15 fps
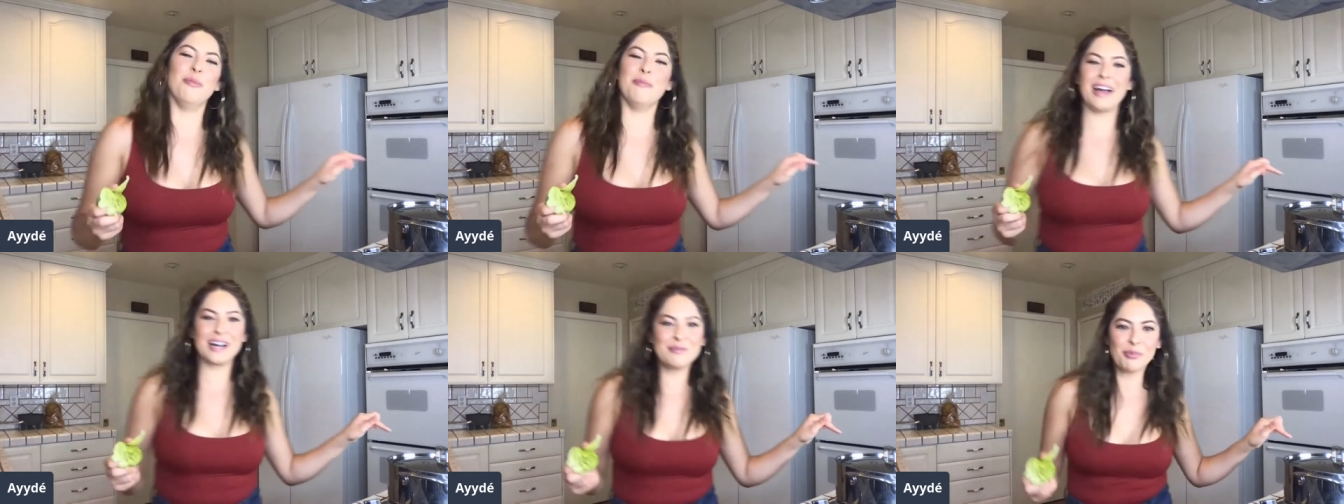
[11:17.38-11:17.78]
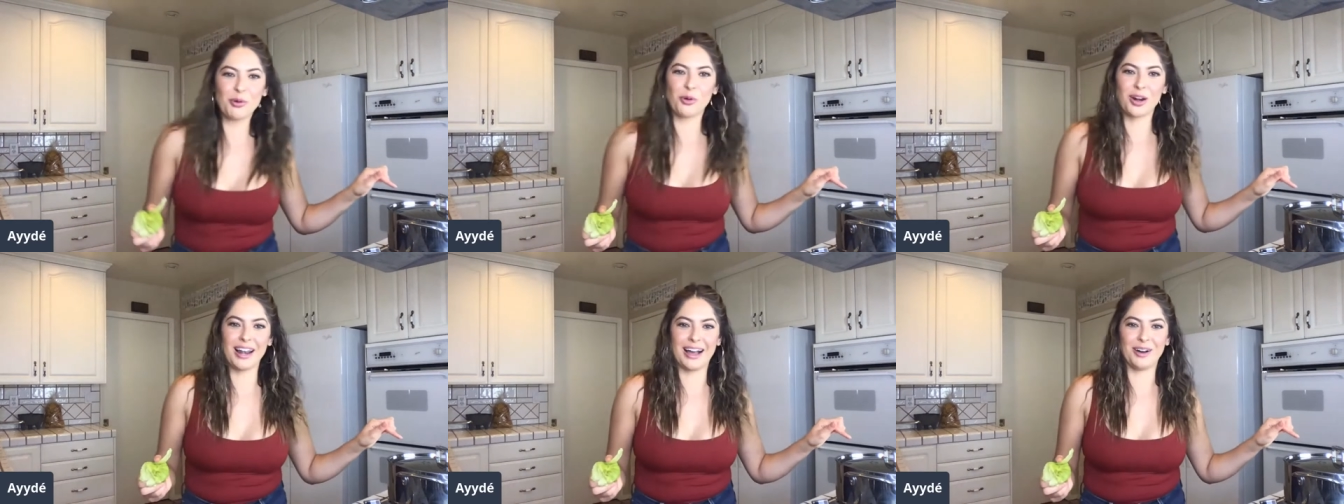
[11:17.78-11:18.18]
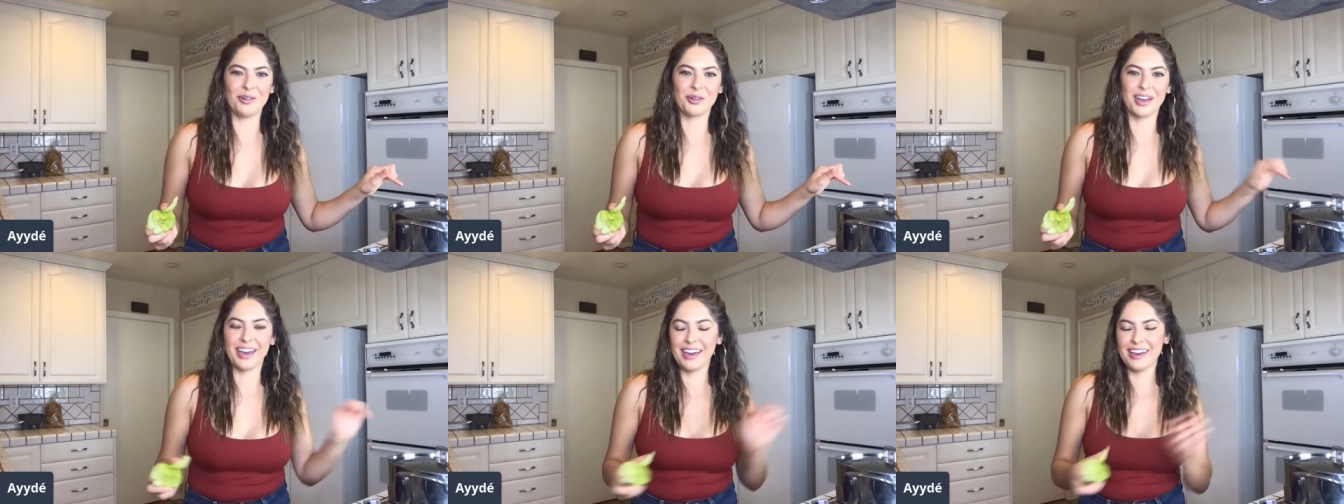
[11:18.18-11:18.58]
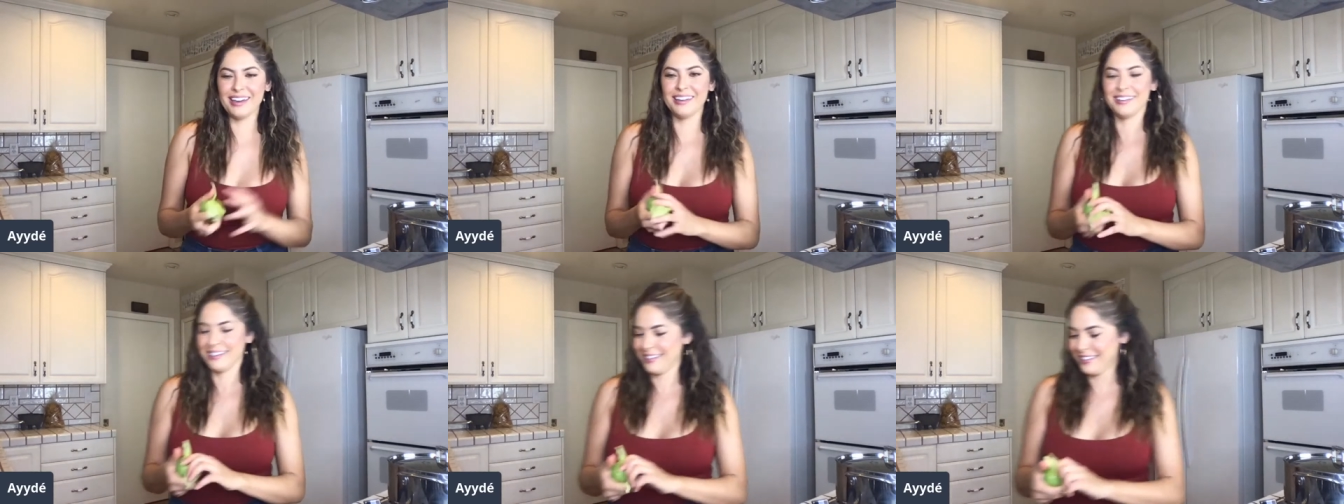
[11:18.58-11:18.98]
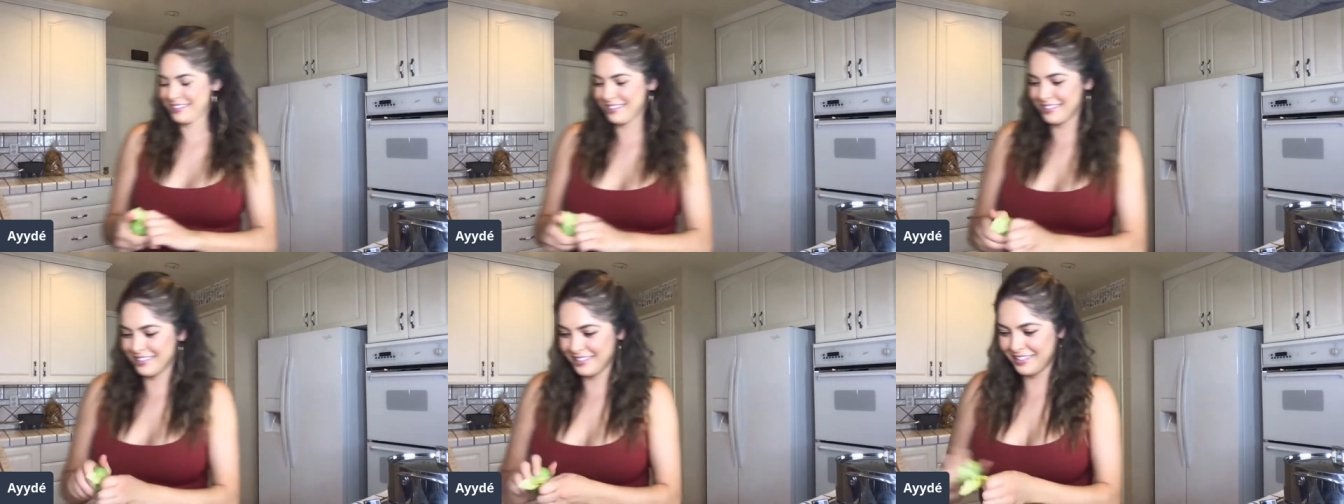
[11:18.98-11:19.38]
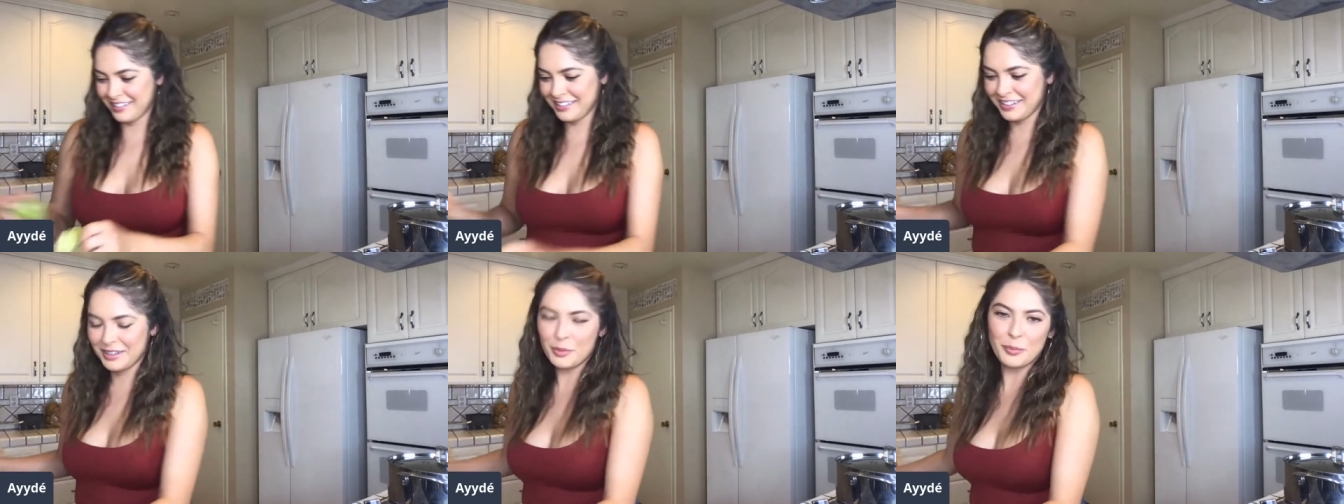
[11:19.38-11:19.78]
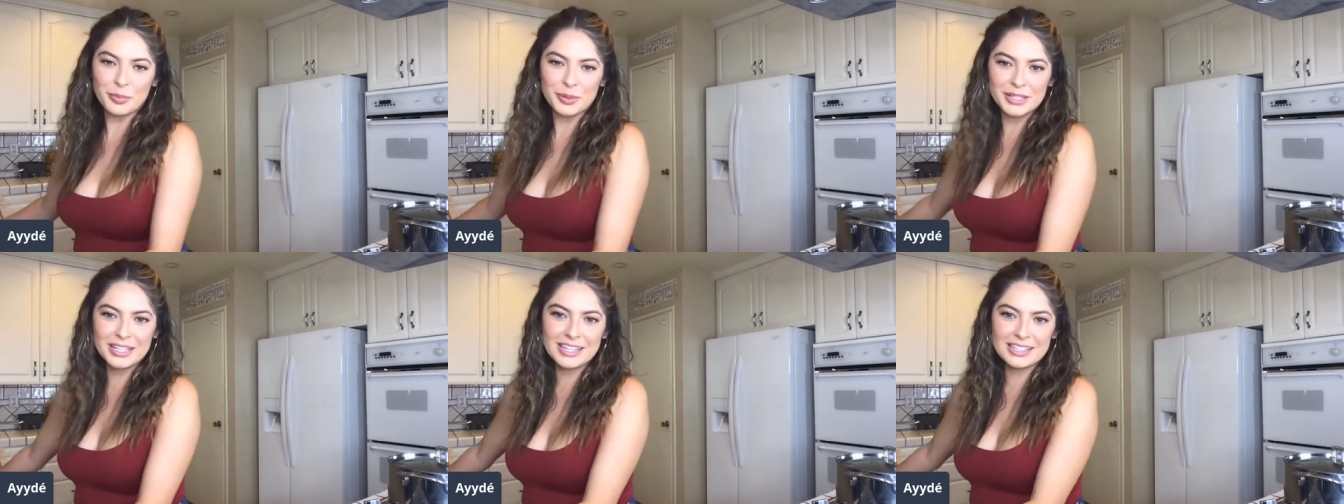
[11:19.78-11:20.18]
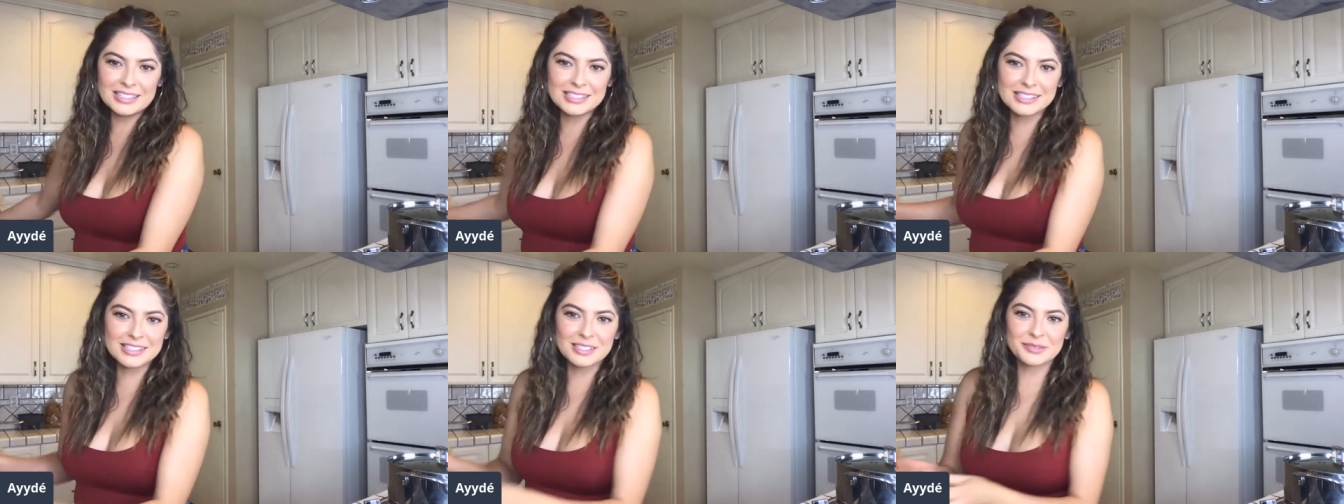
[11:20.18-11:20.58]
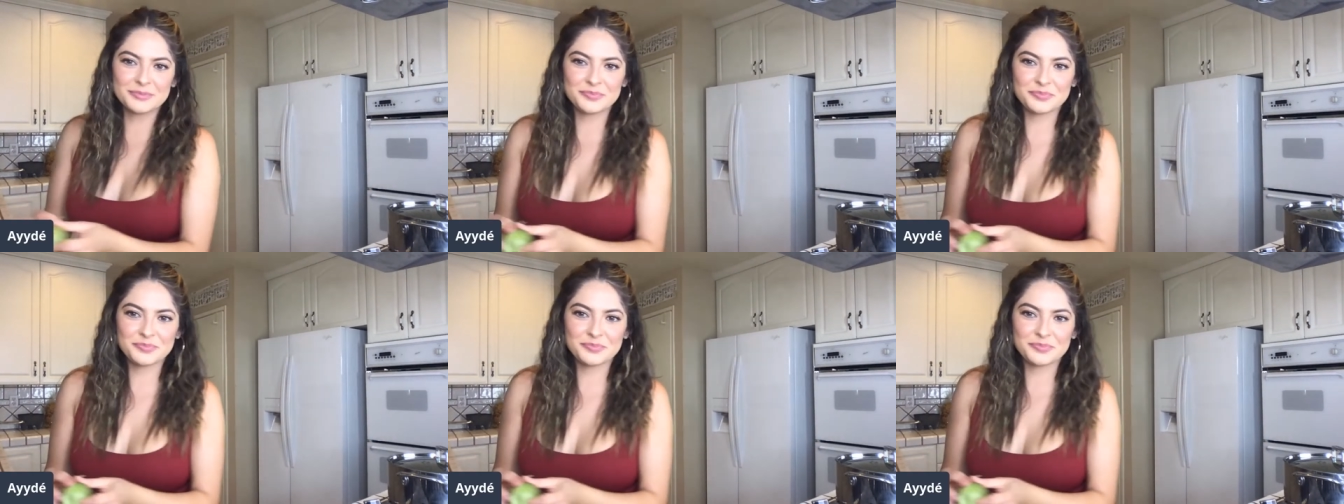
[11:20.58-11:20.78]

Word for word: no me hagan burla, okay? Please.